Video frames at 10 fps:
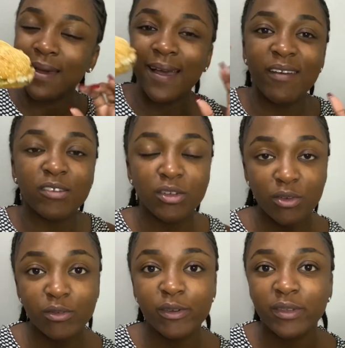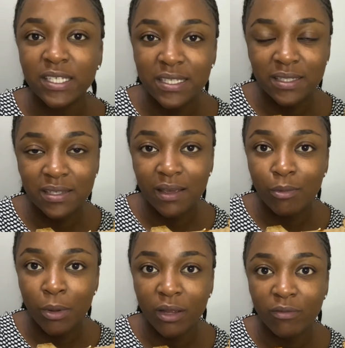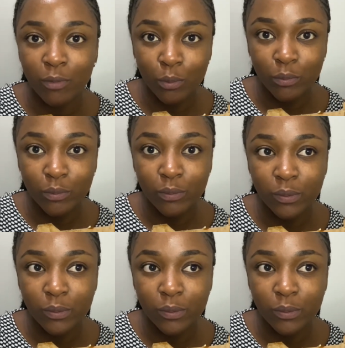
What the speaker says: I have a 256 gigabyte phone